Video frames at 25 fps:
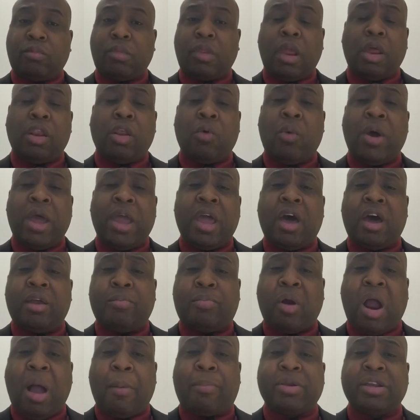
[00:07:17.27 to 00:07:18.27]
the way HUD
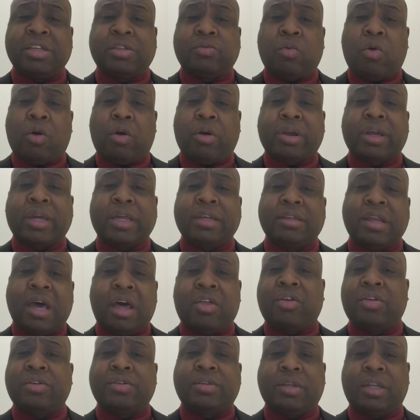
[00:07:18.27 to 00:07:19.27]
Properties work, and
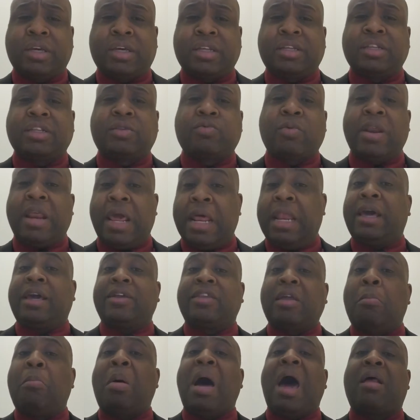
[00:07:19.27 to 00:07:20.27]
others look at this way, they look at
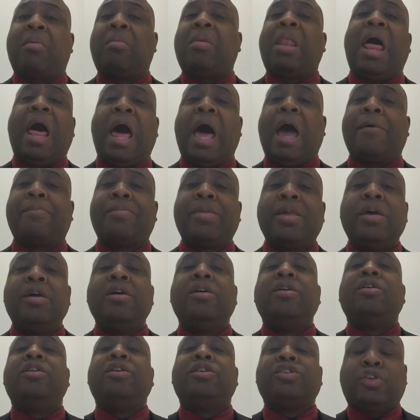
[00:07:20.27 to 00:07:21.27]
the bottom line.
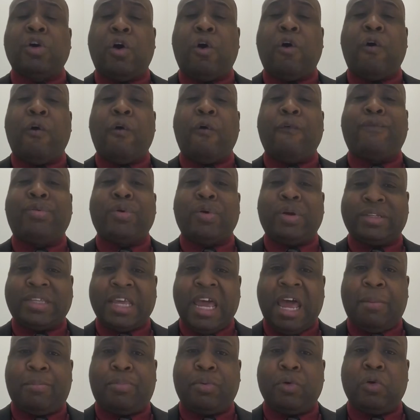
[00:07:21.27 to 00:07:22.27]
So, for
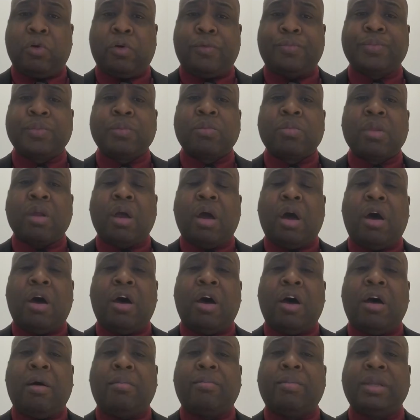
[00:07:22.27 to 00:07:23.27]
example,
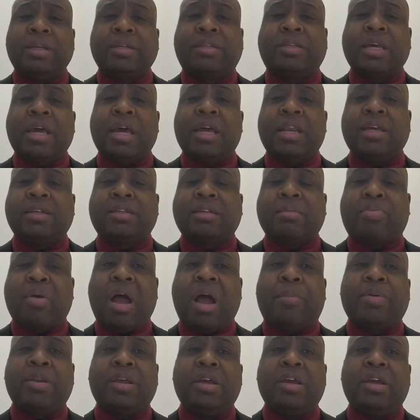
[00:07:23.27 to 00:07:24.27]
let's say there's a
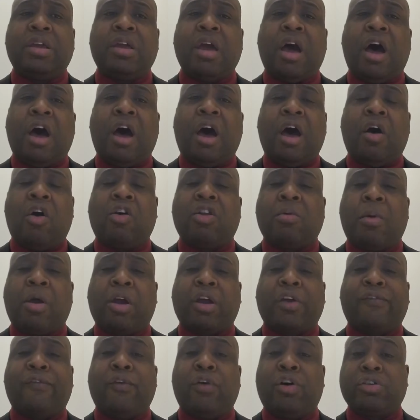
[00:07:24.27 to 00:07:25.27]
property on the
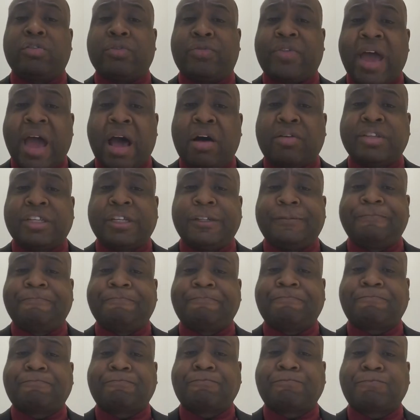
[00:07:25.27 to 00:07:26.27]
market for
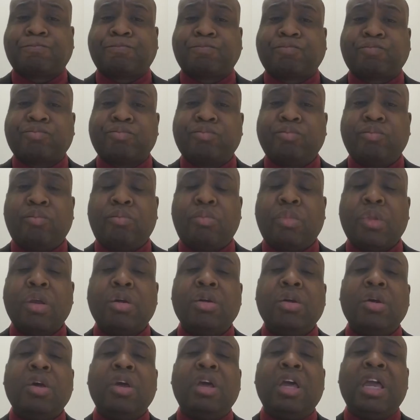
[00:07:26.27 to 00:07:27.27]
$100,000.
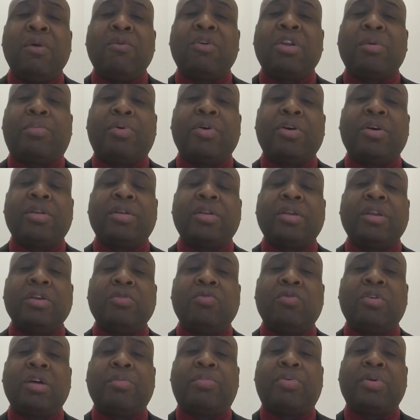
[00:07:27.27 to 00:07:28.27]
You want to put
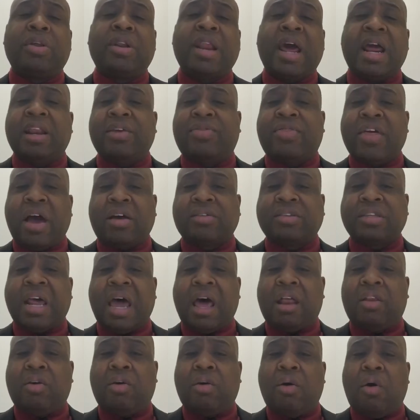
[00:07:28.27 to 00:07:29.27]
a
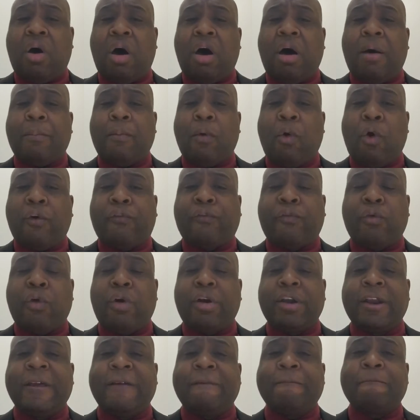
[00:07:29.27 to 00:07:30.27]
$90,000 offer
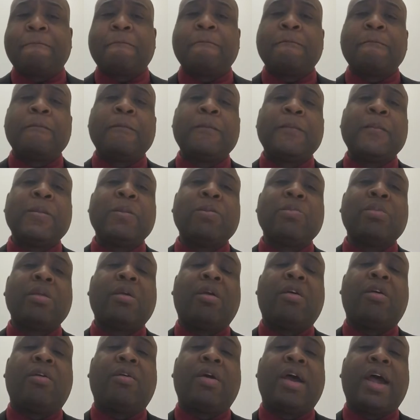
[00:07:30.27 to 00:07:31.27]
on it,
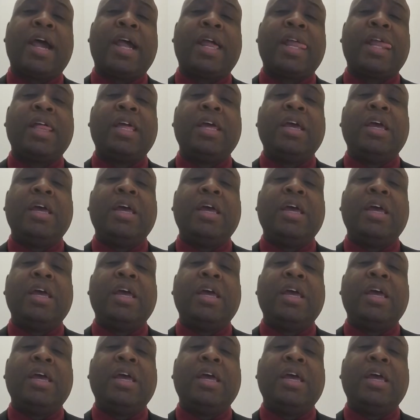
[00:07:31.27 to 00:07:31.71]
all right?